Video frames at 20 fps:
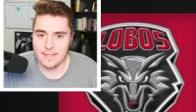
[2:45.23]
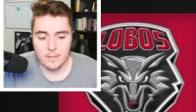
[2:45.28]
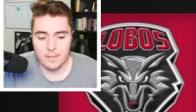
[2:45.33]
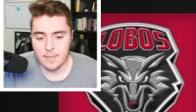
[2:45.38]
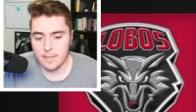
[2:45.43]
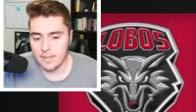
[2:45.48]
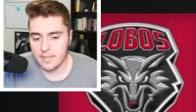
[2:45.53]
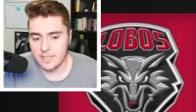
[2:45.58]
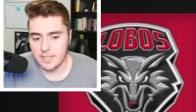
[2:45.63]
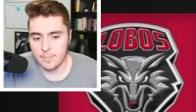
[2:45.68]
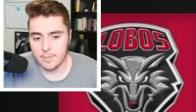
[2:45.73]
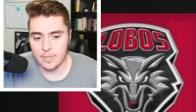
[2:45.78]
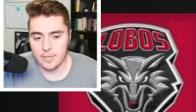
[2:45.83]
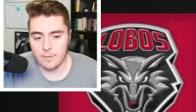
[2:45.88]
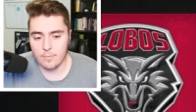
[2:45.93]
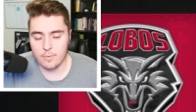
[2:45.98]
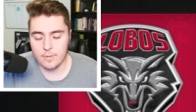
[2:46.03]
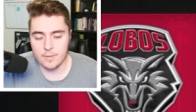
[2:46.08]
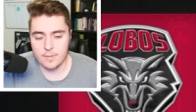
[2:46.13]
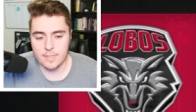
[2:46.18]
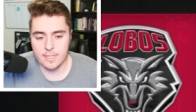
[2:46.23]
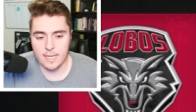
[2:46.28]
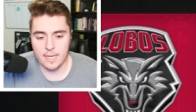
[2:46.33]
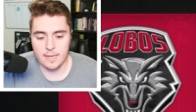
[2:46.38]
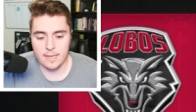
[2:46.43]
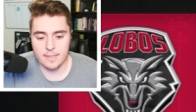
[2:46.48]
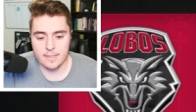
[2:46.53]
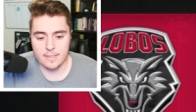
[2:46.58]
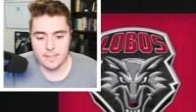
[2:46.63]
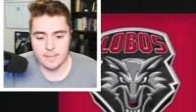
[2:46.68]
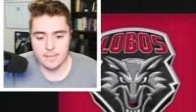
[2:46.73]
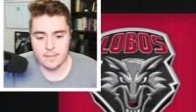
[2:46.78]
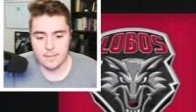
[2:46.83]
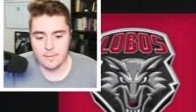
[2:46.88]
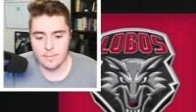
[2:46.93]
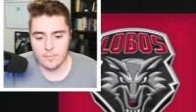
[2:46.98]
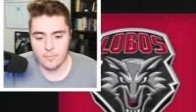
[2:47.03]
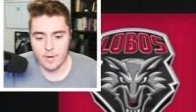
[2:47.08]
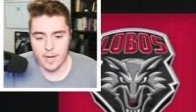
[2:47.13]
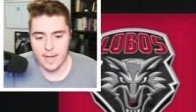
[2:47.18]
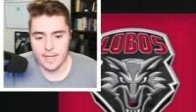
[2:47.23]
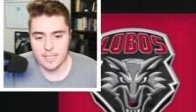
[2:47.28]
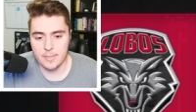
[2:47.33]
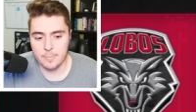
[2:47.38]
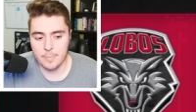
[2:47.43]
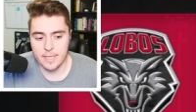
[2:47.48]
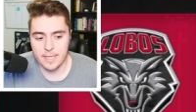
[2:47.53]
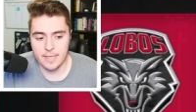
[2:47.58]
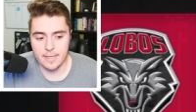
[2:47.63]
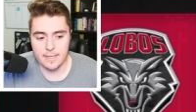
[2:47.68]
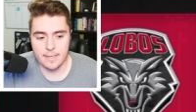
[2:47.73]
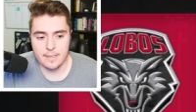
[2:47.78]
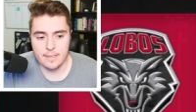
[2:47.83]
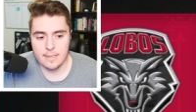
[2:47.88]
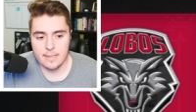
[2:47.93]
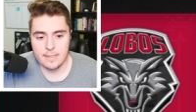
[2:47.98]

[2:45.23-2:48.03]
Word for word: Now this could be a real test. Ranked pit,